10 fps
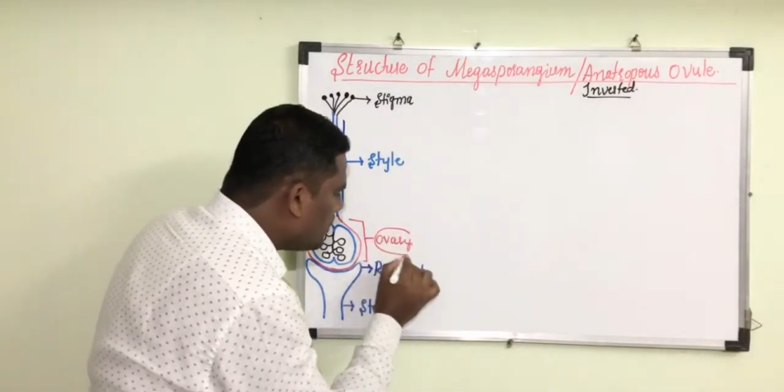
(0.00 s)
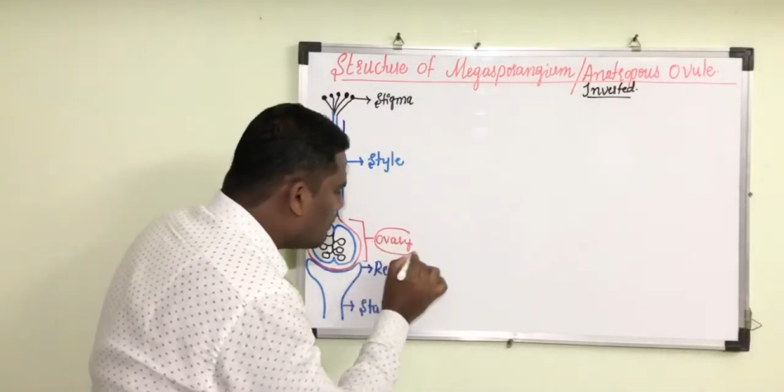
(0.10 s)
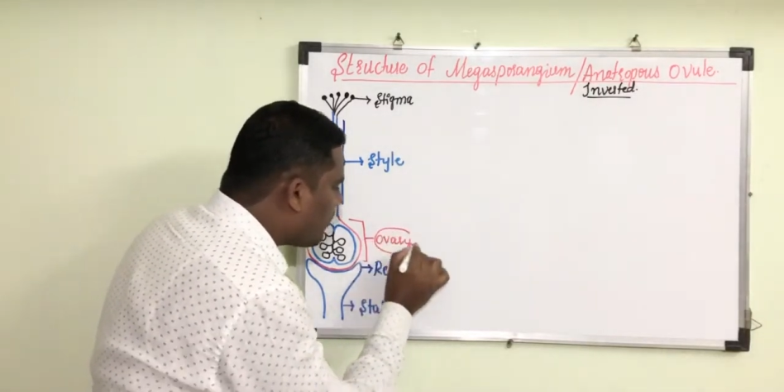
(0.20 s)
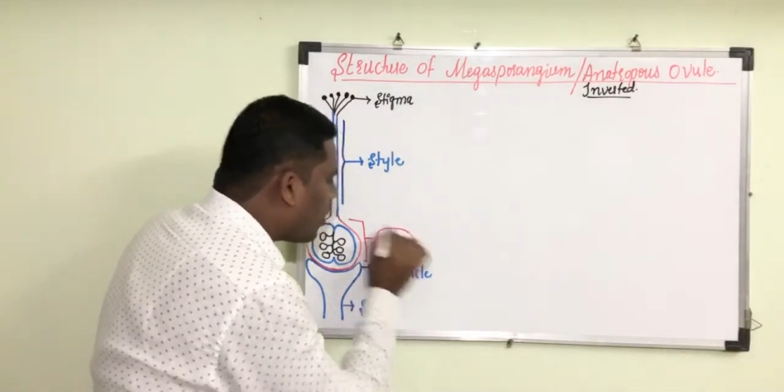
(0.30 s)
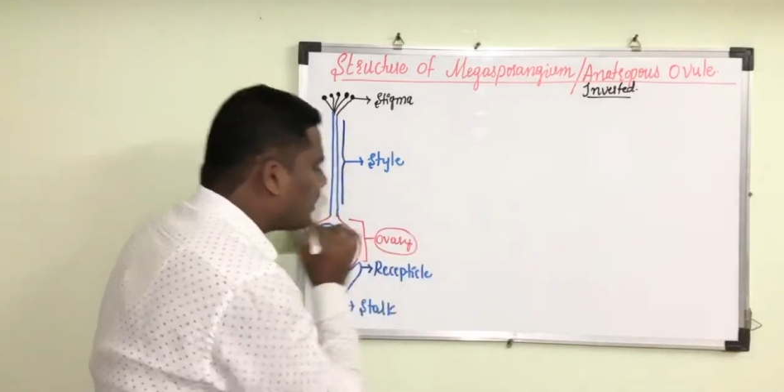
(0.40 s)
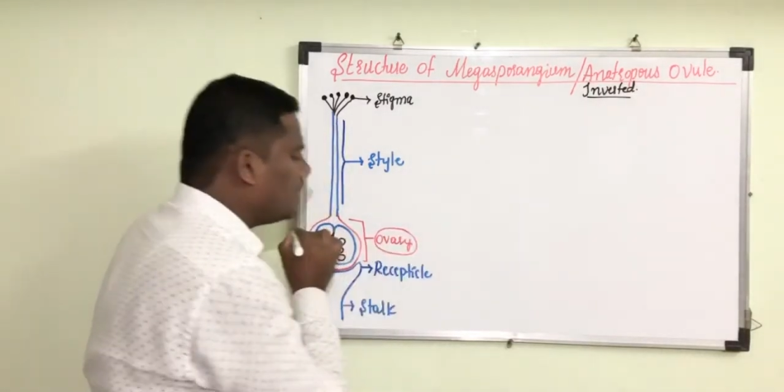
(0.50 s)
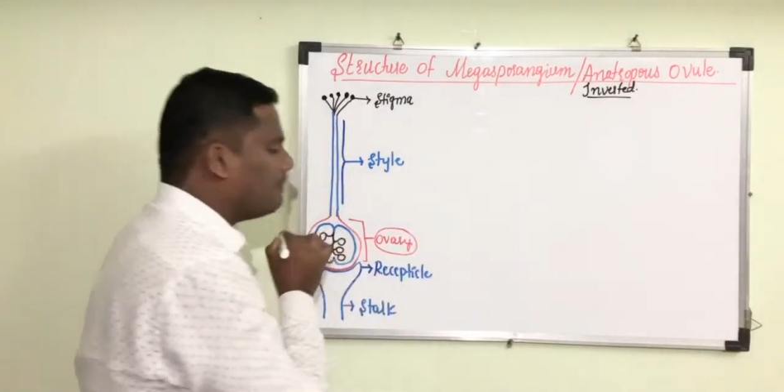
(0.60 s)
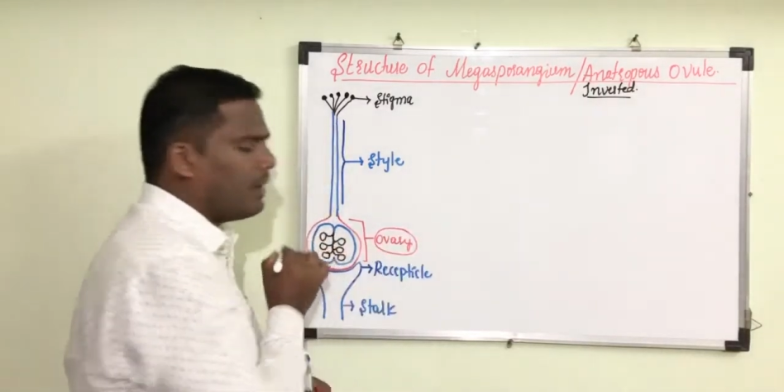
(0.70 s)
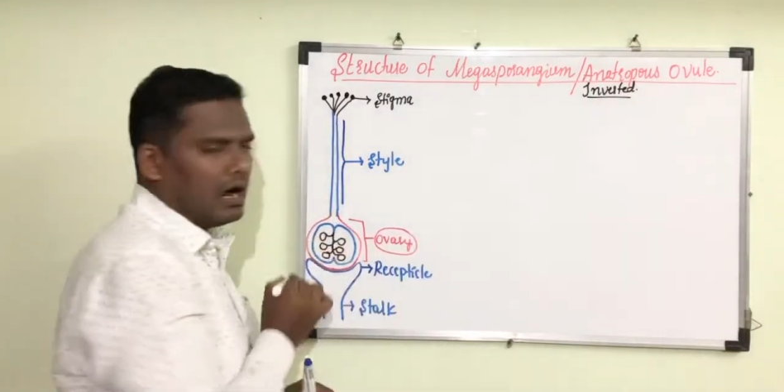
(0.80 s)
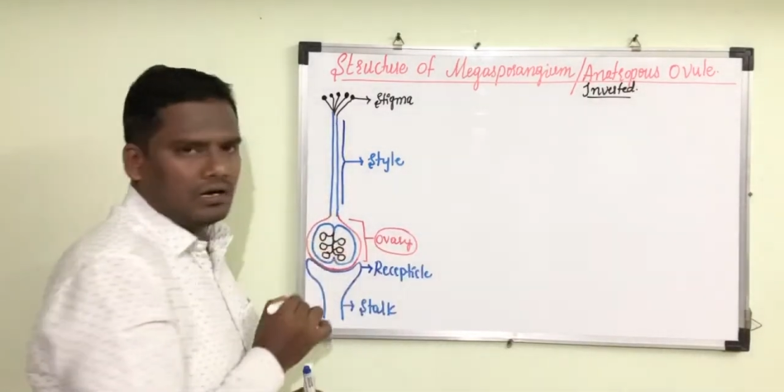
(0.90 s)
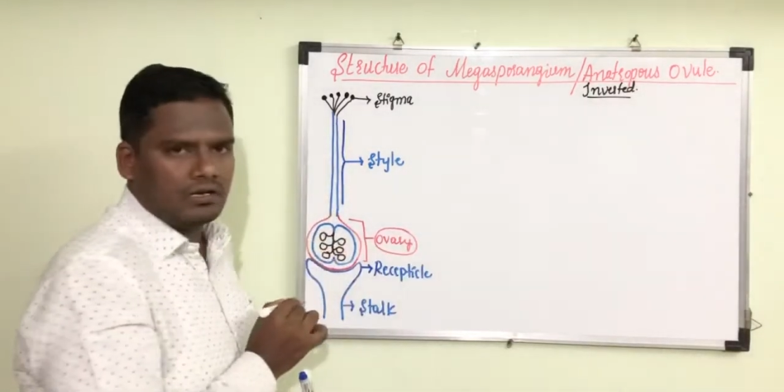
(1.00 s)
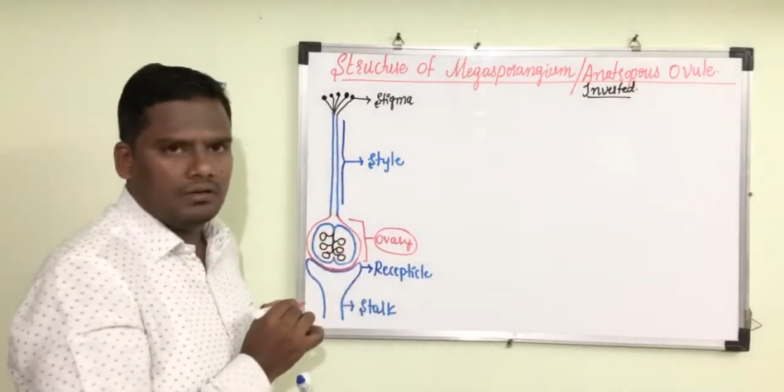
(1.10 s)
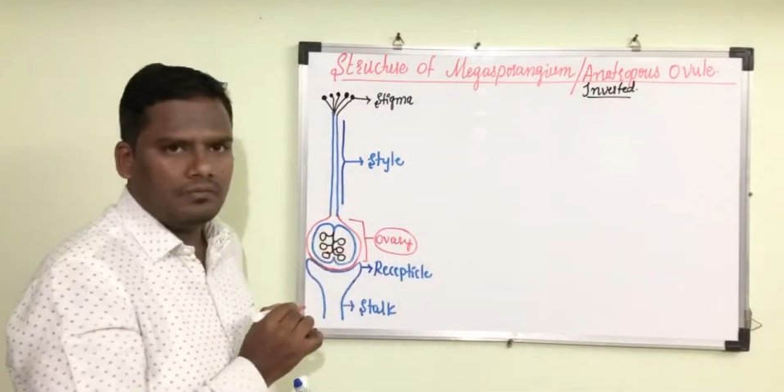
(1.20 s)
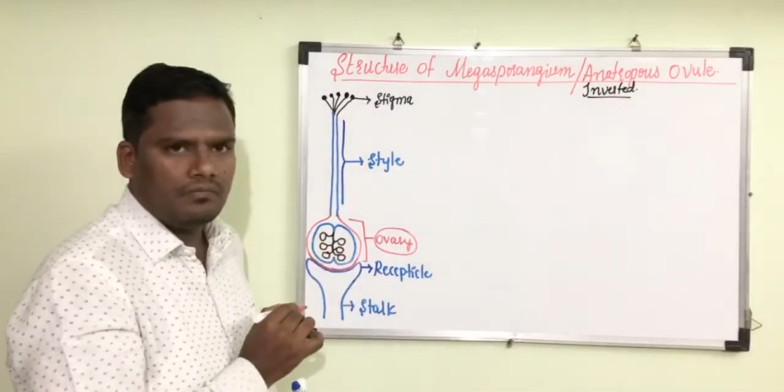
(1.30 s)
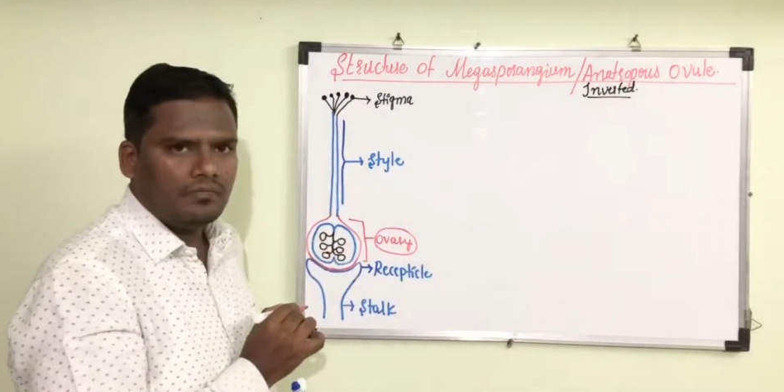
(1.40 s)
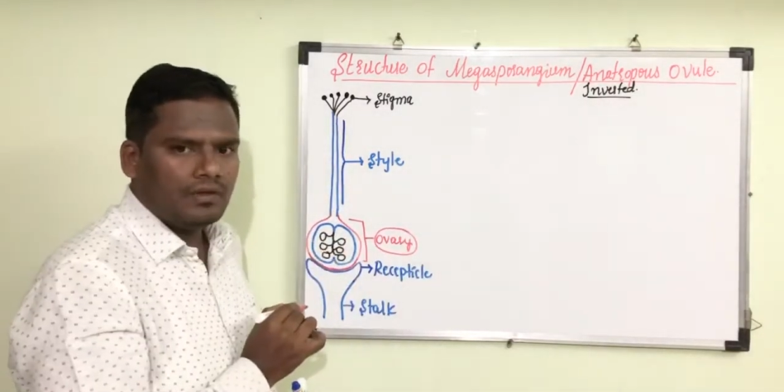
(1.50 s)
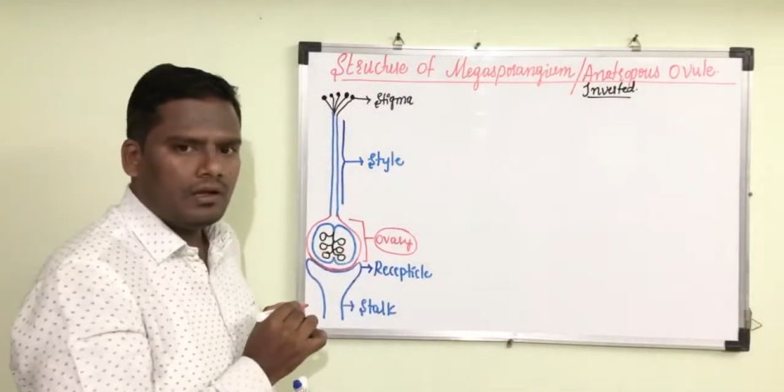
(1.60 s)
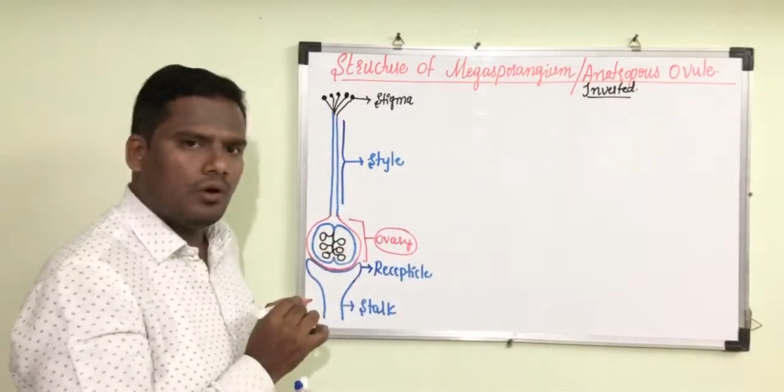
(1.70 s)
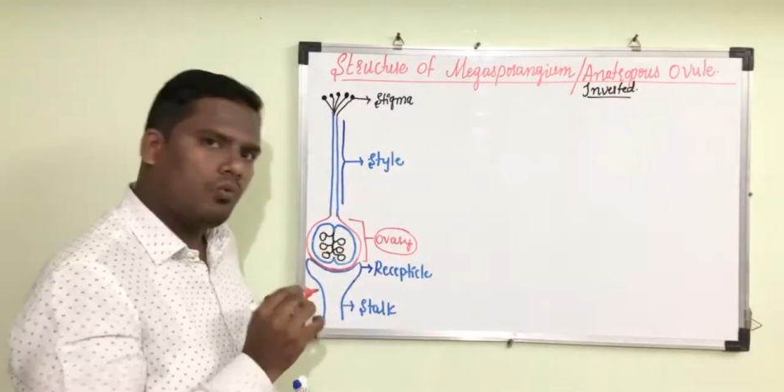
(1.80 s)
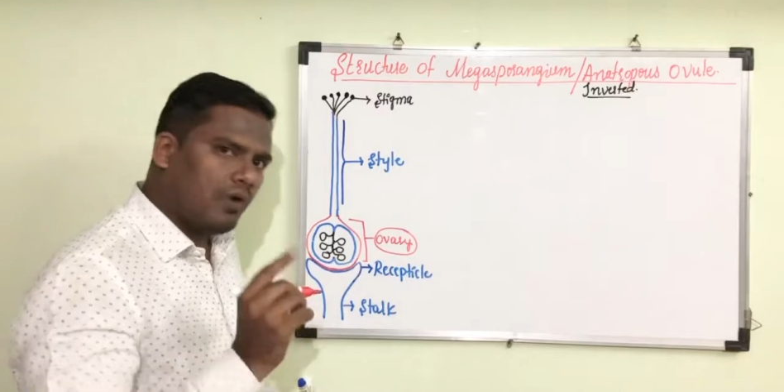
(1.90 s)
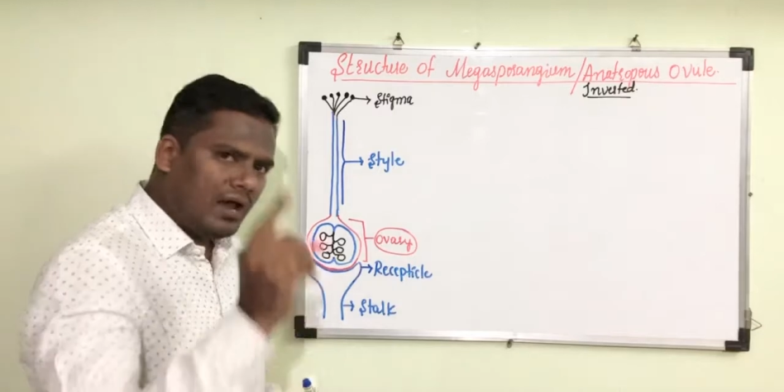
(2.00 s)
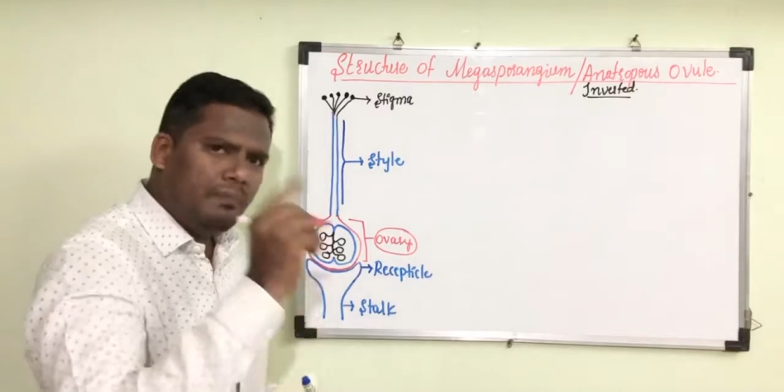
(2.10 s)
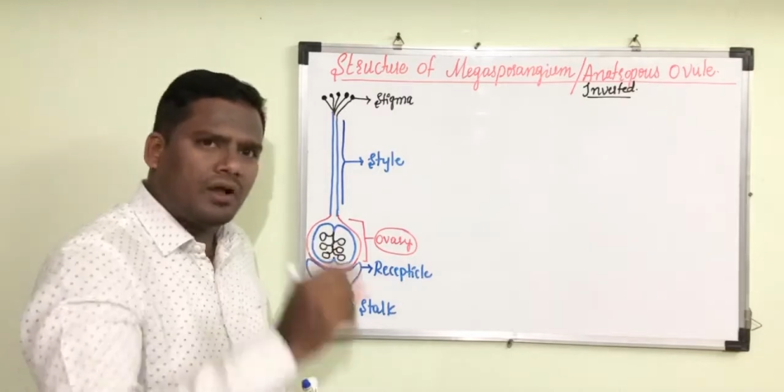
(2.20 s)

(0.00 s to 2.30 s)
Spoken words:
important part. Why?